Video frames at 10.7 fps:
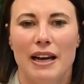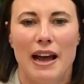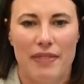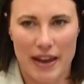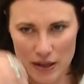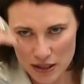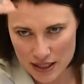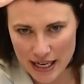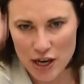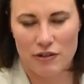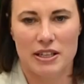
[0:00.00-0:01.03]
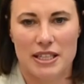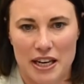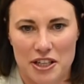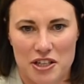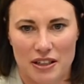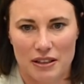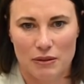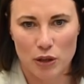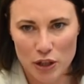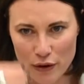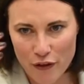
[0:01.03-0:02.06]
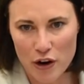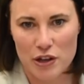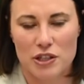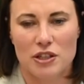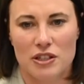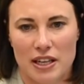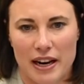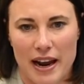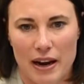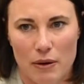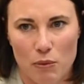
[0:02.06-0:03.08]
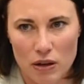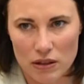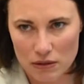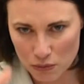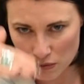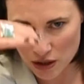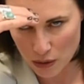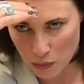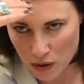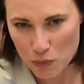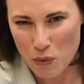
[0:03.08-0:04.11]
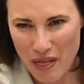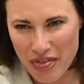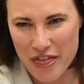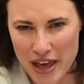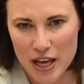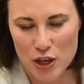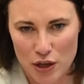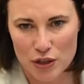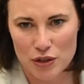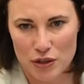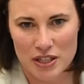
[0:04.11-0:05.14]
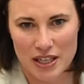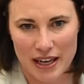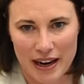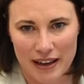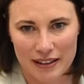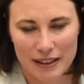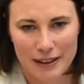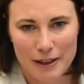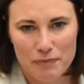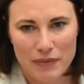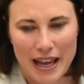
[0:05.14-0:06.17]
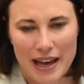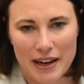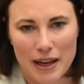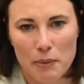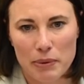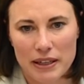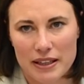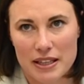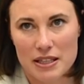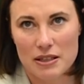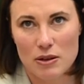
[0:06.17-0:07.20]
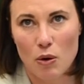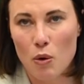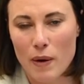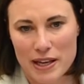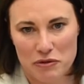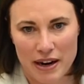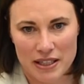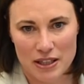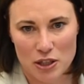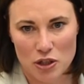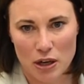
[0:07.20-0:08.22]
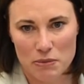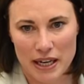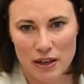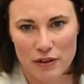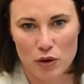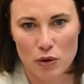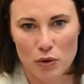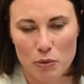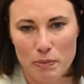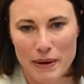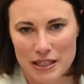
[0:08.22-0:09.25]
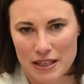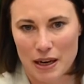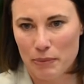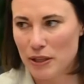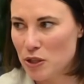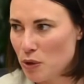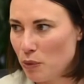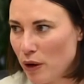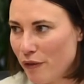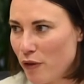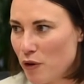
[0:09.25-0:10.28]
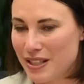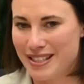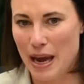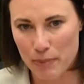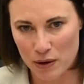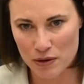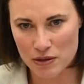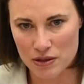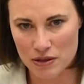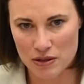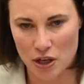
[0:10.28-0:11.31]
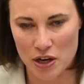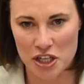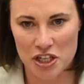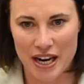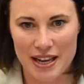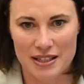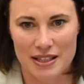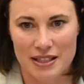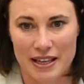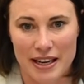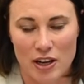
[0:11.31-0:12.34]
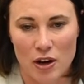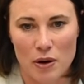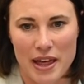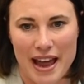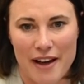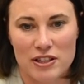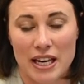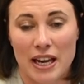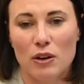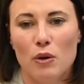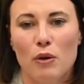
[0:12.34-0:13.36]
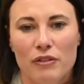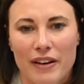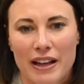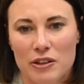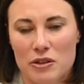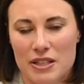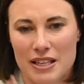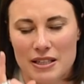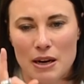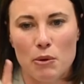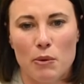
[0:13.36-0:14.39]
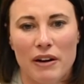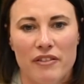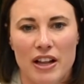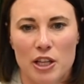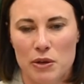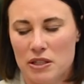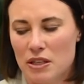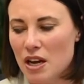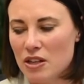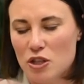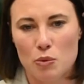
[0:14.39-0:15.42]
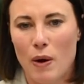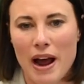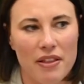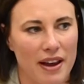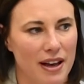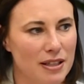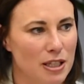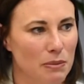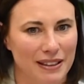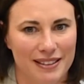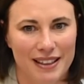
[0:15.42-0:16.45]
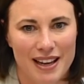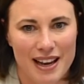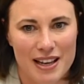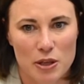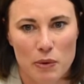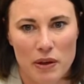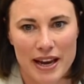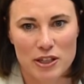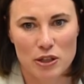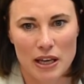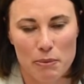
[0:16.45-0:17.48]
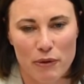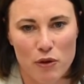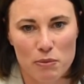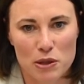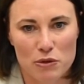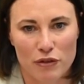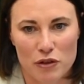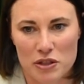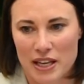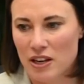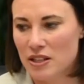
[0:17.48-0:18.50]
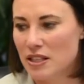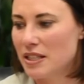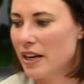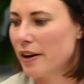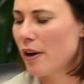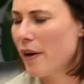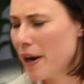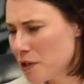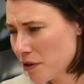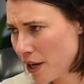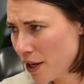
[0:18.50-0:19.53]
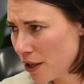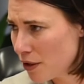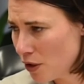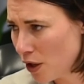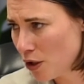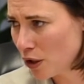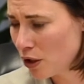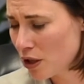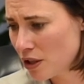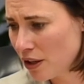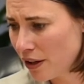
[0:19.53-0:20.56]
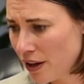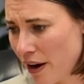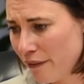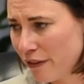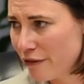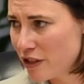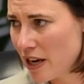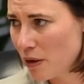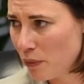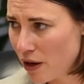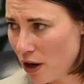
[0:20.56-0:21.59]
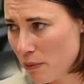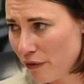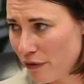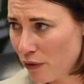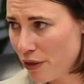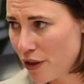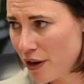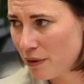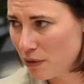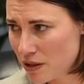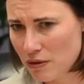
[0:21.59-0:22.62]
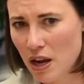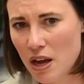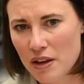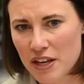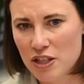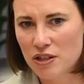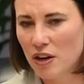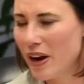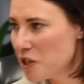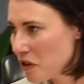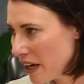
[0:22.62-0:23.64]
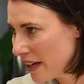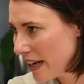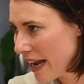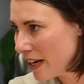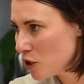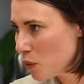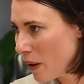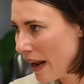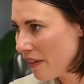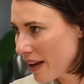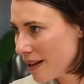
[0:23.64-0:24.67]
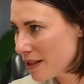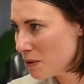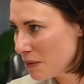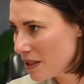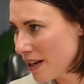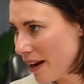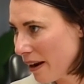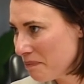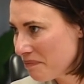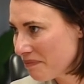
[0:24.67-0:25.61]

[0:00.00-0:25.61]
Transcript: And then set your intention. What are you focused on today? What one thing are you going to do today? and a company that's always ranked in the top 10 of Google best companies to work for is Zappos. Tony Hsieh is the CEO. They have 10 core values. His number one value is just wow the customer. So when they do their performance reviews, they don't sit down and go, Adriana, you know, you clocked on at 9:15 and went home at 4:30. What's wrong? They just go, Adriana, how'd you wow the customer today?